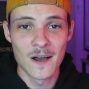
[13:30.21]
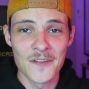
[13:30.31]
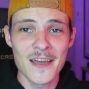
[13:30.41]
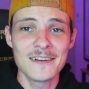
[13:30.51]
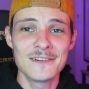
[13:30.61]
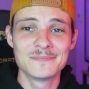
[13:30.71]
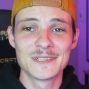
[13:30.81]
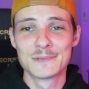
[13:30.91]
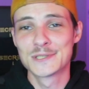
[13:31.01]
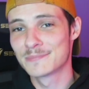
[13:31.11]
On that note,
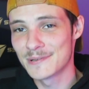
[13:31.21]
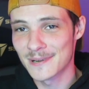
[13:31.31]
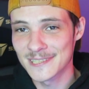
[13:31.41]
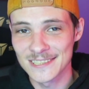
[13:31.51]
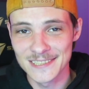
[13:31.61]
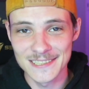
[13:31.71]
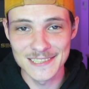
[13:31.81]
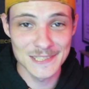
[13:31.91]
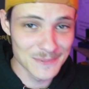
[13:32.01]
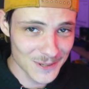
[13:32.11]
it was your boy Marcel, aka
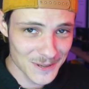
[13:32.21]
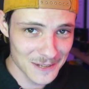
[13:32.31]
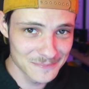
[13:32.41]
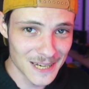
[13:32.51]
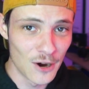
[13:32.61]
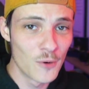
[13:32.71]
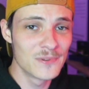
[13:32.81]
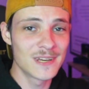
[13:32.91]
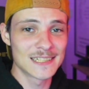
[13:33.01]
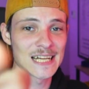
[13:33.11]
Smoketown. I hope
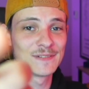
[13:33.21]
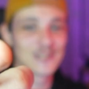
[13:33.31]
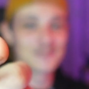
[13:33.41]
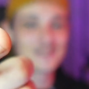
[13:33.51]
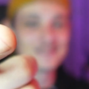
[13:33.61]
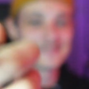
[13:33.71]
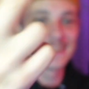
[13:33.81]
you guys have a good one, and